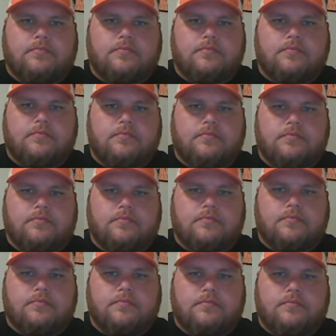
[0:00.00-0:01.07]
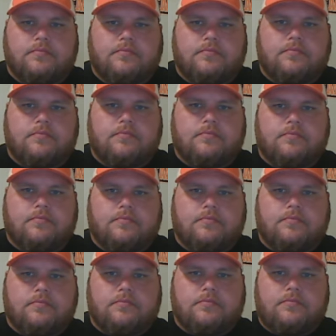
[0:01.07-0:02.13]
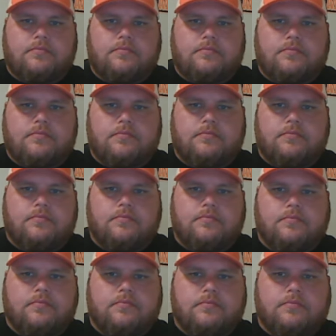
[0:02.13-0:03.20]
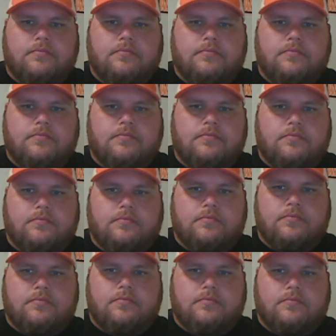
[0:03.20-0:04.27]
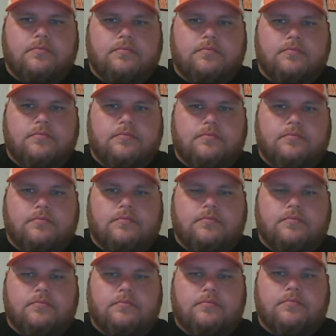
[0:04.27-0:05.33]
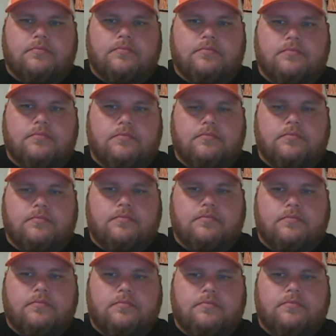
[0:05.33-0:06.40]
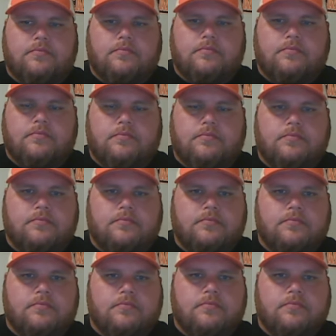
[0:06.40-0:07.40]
The person shown says nothing.